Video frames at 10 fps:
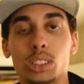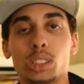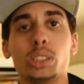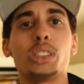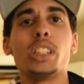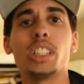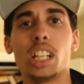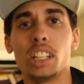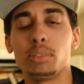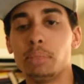So starting
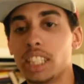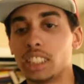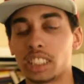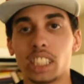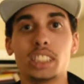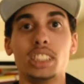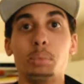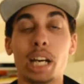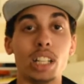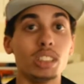off my discussion
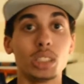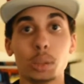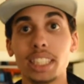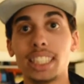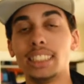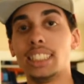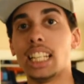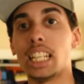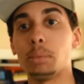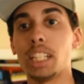about the 2019
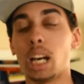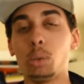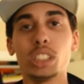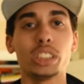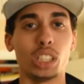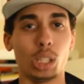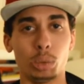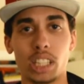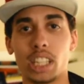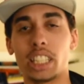anime, I want to start
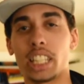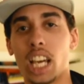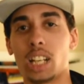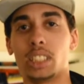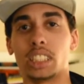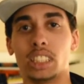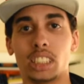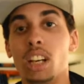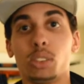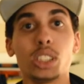with the characters.
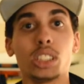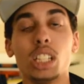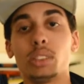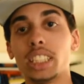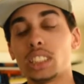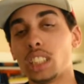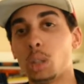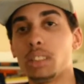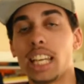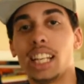First off, let's start
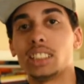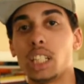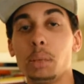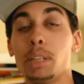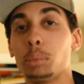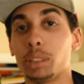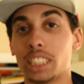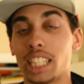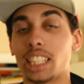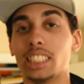with Ash, our main
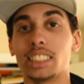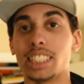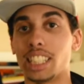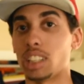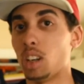protagonist, like